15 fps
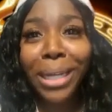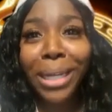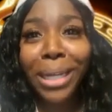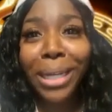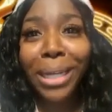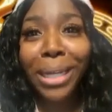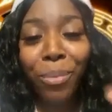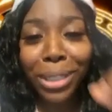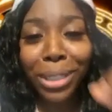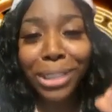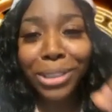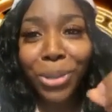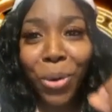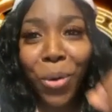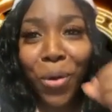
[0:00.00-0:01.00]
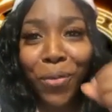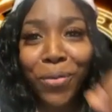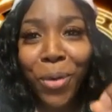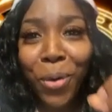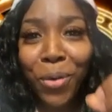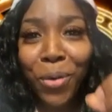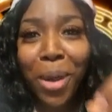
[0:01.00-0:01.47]
I want us to all
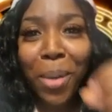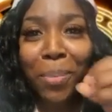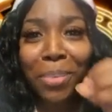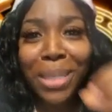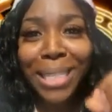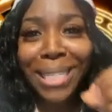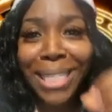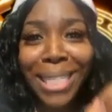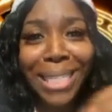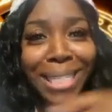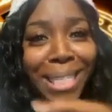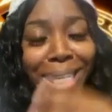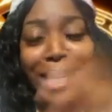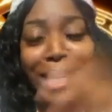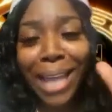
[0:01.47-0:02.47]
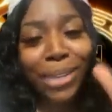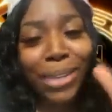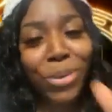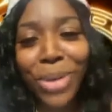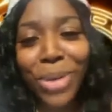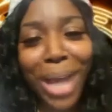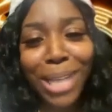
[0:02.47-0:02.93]
vote BTC. I know
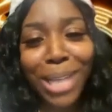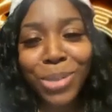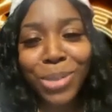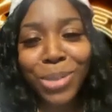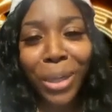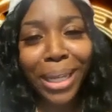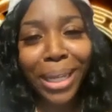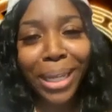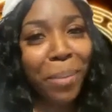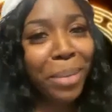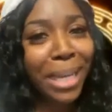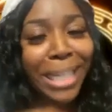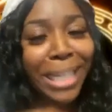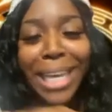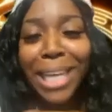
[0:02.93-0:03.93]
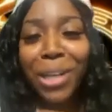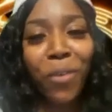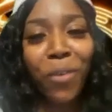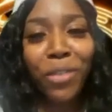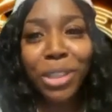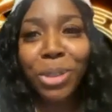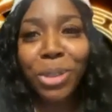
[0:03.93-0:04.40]
you guys want it. I mean, it hit over
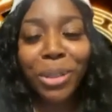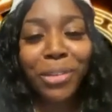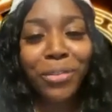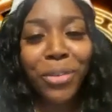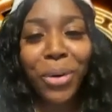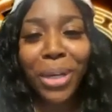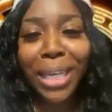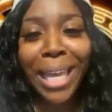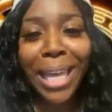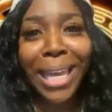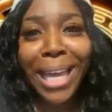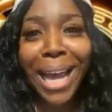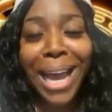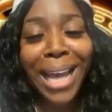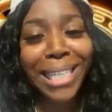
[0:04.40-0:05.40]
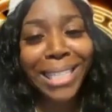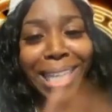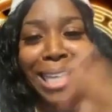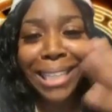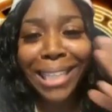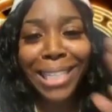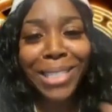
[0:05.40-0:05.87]
24K, guys.
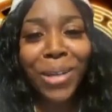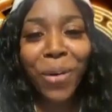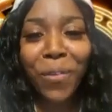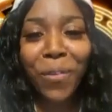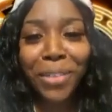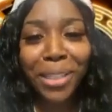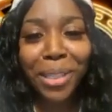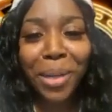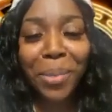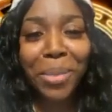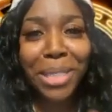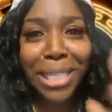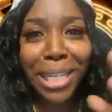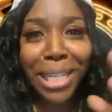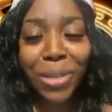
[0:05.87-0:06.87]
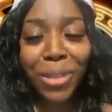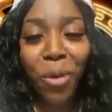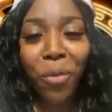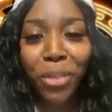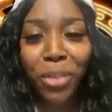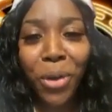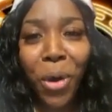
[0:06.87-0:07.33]
Let's go for the numbers. Let's go
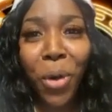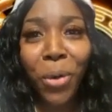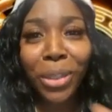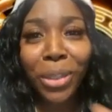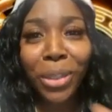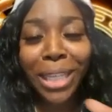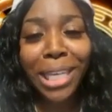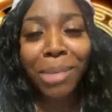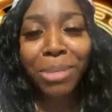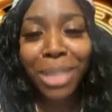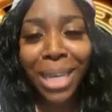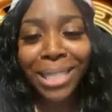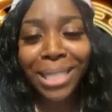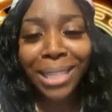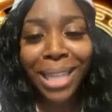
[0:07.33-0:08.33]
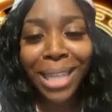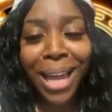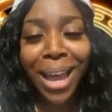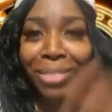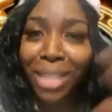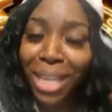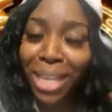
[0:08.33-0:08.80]
for the goal. Let's keep changing
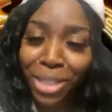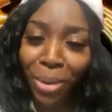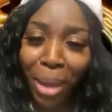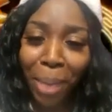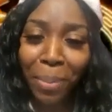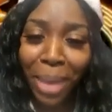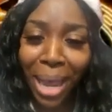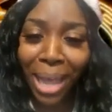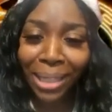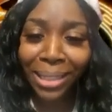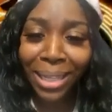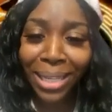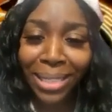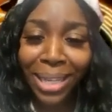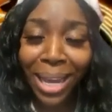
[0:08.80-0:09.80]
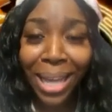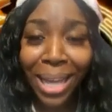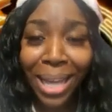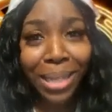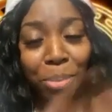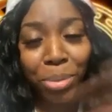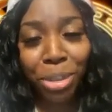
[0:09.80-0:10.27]
lives. So happy holidays, guys.
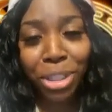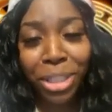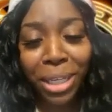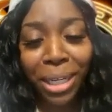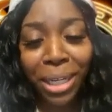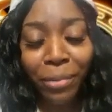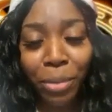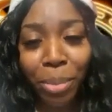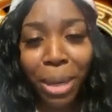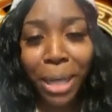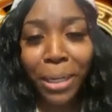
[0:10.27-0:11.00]
I appreciate everybody.